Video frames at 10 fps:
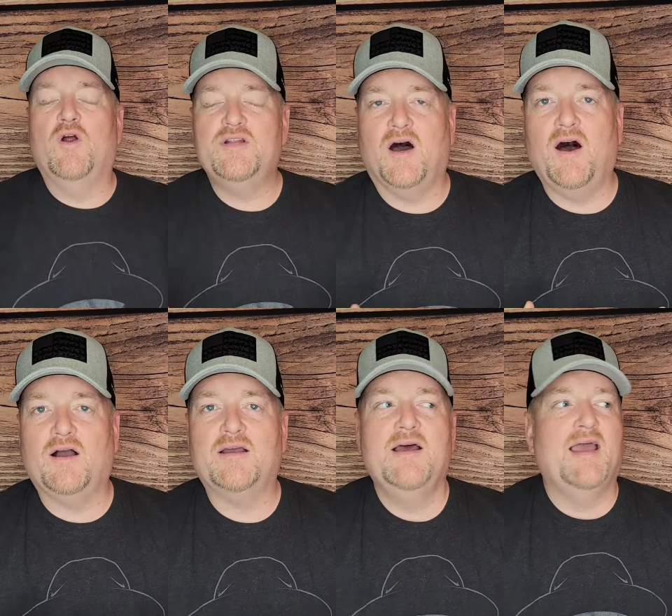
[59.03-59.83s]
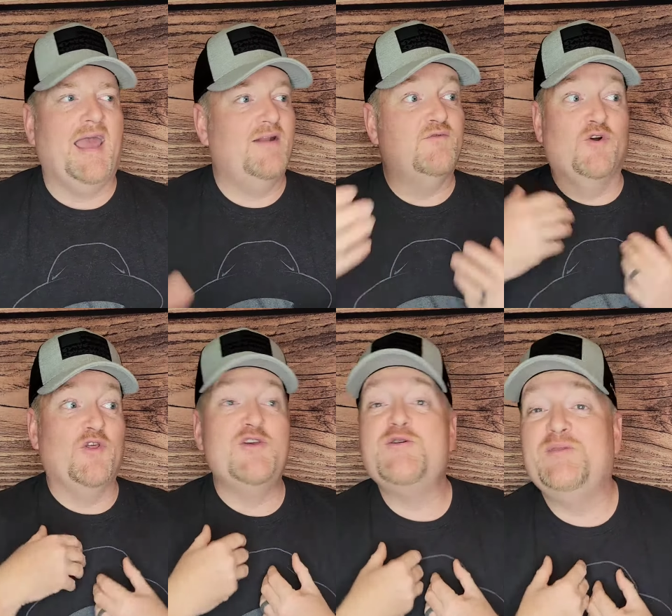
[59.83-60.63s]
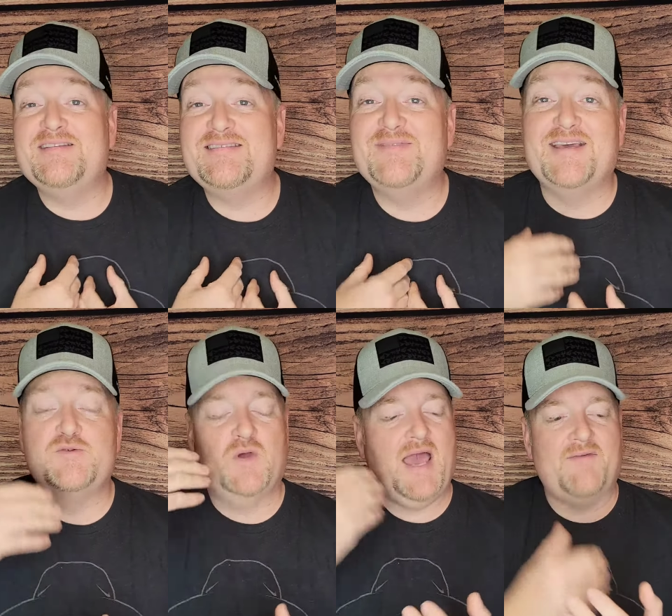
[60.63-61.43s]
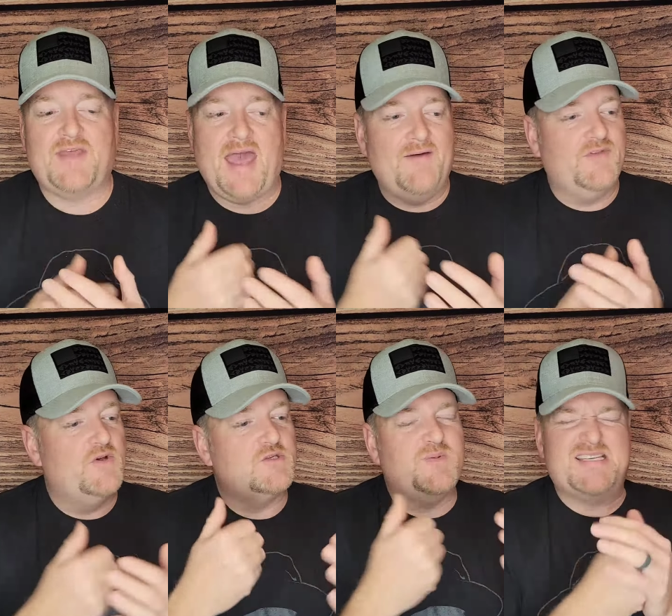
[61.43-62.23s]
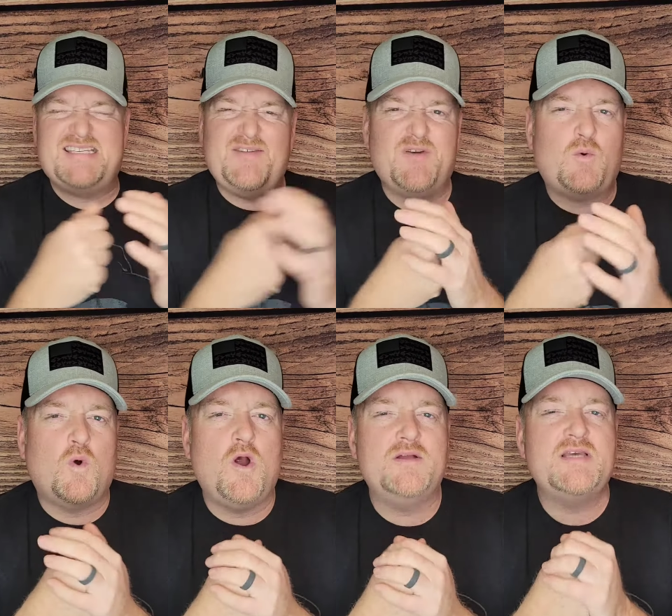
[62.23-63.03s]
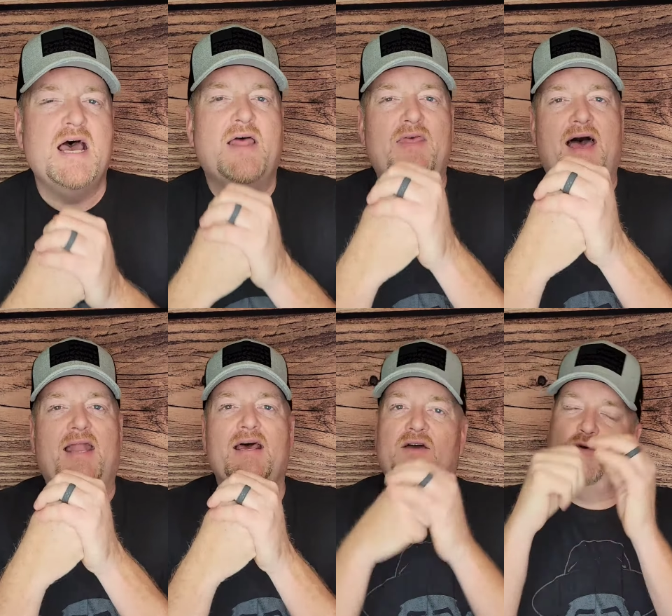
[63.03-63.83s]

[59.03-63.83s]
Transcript: dog and for the humans, because we have to have those specific words that if you